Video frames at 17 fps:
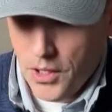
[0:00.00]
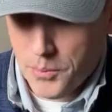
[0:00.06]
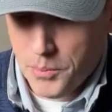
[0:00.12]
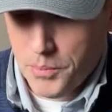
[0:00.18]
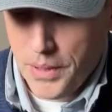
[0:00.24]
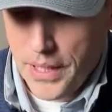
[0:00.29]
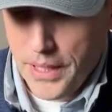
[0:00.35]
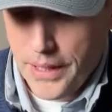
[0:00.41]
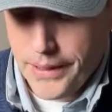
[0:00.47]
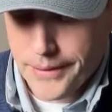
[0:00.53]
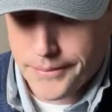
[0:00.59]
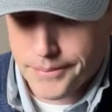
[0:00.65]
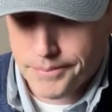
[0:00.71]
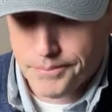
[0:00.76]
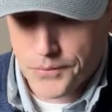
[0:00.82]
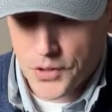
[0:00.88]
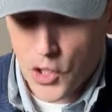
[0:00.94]

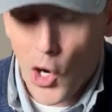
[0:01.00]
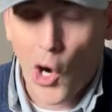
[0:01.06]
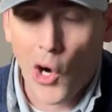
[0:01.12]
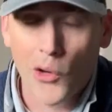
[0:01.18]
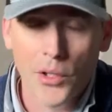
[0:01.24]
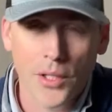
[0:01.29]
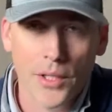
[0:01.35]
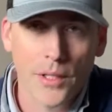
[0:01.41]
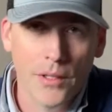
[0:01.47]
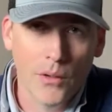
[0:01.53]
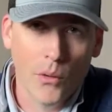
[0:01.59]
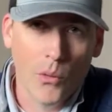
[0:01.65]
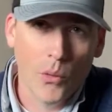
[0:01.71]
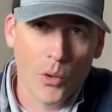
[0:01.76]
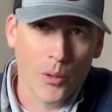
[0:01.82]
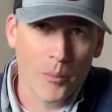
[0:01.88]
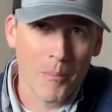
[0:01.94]
being guarded
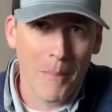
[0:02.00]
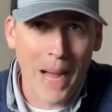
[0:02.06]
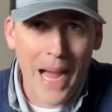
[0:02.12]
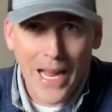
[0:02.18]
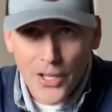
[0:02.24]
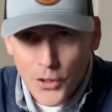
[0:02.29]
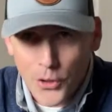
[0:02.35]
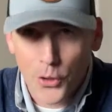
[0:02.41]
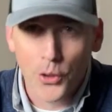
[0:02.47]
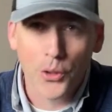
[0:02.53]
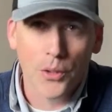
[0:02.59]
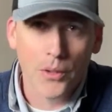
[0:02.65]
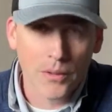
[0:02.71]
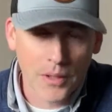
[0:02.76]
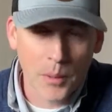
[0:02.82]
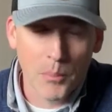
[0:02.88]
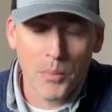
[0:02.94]
or
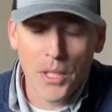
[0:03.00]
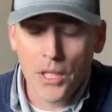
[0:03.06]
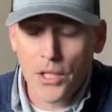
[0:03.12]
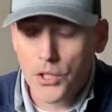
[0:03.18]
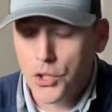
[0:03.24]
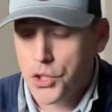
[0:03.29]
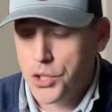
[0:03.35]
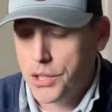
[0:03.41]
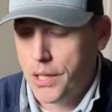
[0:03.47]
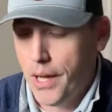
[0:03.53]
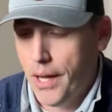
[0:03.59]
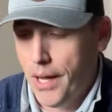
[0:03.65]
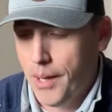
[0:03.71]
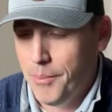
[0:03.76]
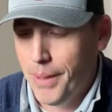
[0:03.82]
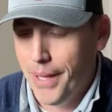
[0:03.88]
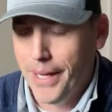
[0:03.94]
monitored, the beach,
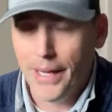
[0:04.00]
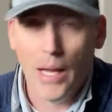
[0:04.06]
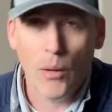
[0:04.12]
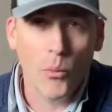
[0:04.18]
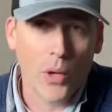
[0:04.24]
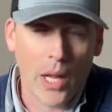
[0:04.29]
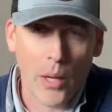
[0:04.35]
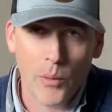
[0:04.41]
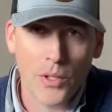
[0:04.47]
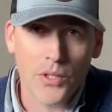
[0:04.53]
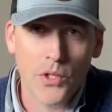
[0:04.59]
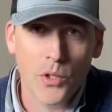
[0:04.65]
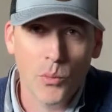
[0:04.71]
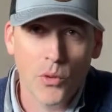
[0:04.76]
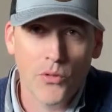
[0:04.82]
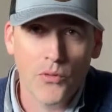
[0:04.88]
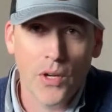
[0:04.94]
by what I would
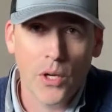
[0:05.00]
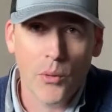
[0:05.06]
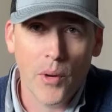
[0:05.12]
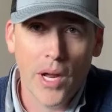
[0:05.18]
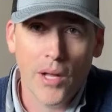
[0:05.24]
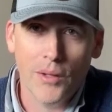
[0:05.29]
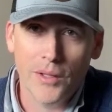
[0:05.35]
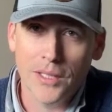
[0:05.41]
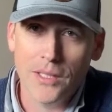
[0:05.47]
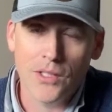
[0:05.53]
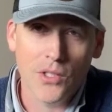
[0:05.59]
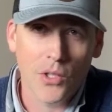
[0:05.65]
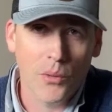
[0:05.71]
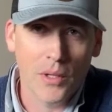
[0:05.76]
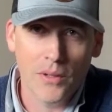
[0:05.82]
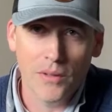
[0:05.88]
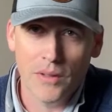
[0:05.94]
assume were federales,
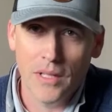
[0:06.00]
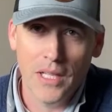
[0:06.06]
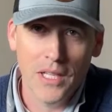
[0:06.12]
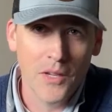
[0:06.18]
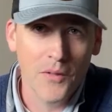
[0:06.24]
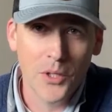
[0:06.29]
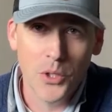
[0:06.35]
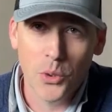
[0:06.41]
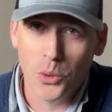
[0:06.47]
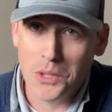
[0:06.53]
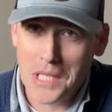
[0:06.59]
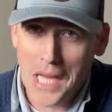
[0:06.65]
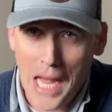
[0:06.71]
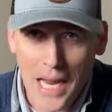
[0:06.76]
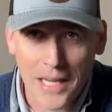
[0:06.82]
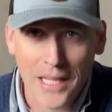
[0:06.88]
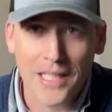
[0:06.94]
so individuals
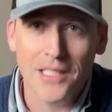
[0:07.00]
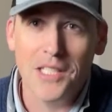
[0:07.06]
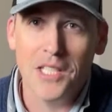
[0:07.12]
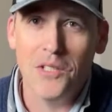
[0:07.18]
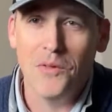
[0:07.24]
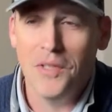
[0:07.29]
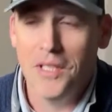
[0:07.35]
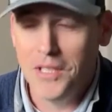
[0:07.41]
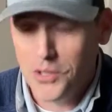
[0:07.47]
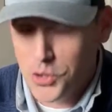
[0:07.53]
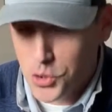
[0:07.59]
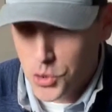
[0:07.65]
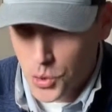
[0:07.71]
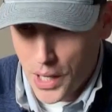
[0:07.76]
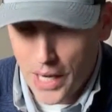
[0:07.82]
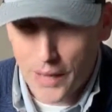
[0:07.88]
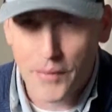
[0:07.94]
on ATVs
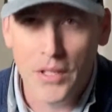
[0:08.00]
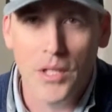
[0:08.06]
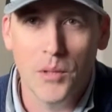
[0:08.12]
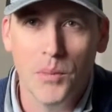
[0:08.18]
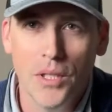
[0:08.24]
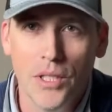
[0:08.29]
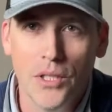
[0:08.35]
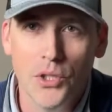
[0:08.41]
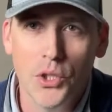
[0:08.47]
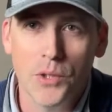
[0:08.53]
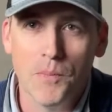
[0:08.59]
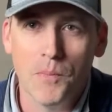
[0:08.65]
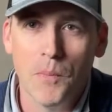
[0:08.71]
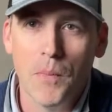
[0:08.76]
driving the beach